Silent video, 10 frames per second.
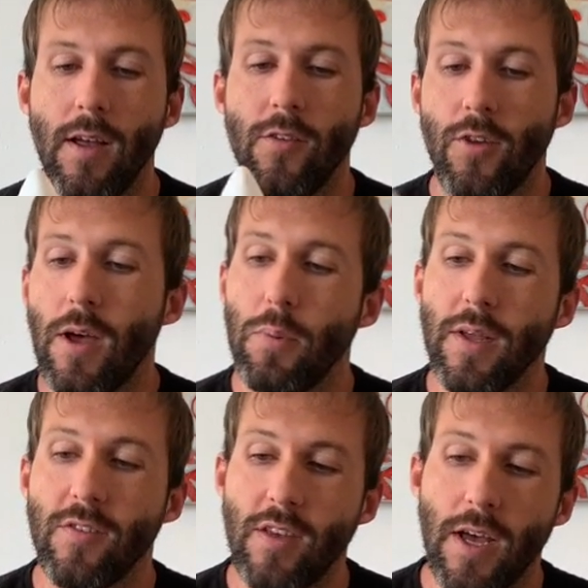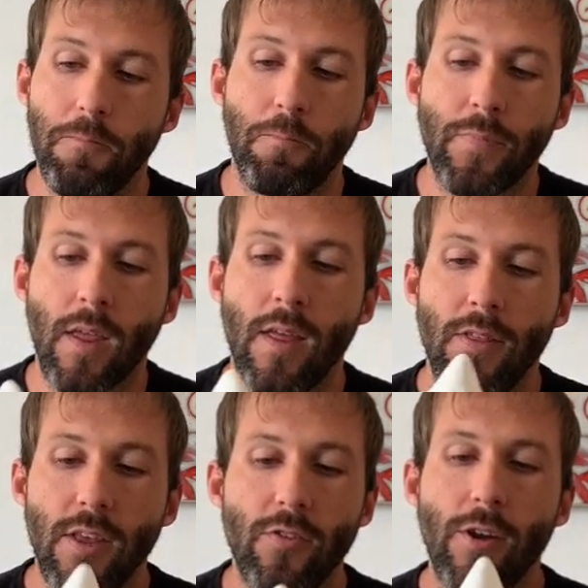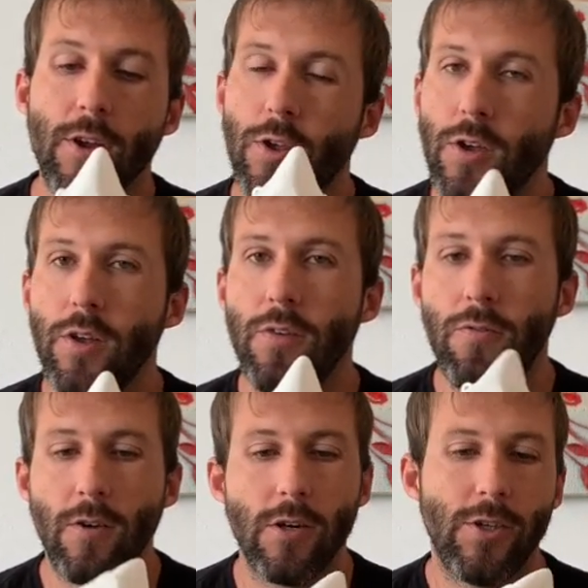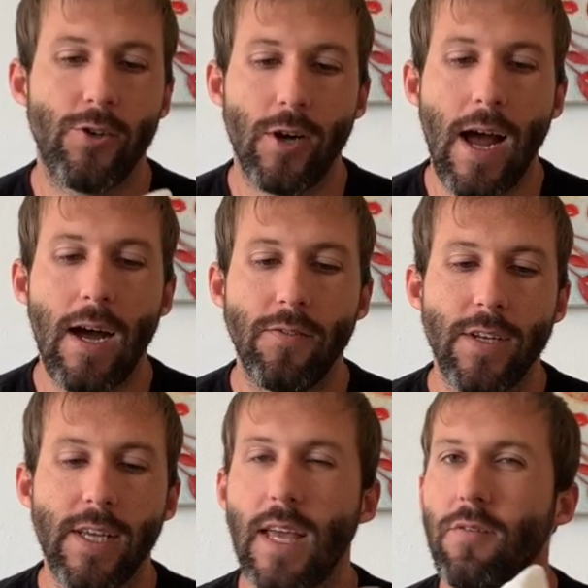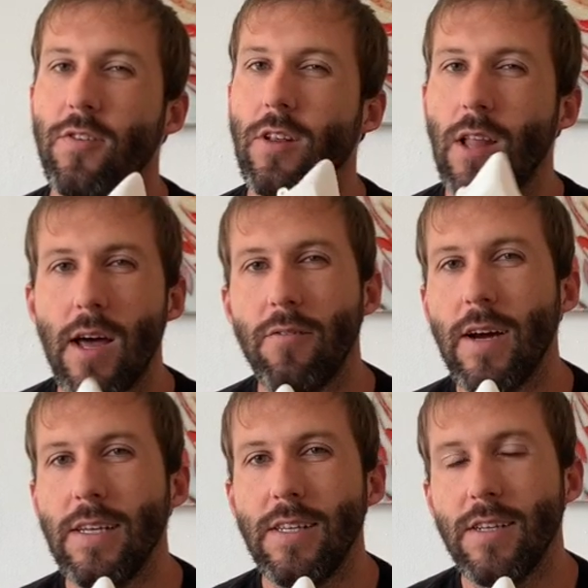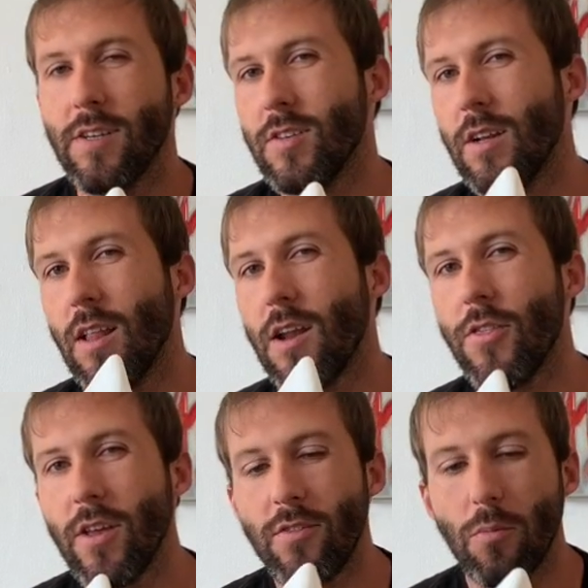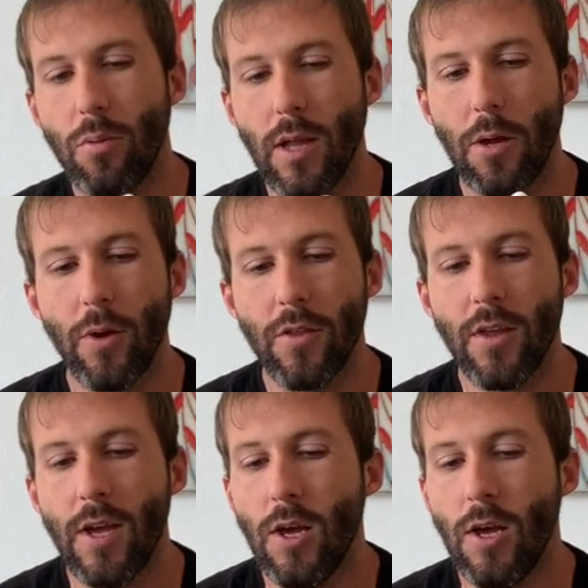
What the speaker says: So that being said, these are a good first draft. It gave us a lot of ideas and a lot of things to play with.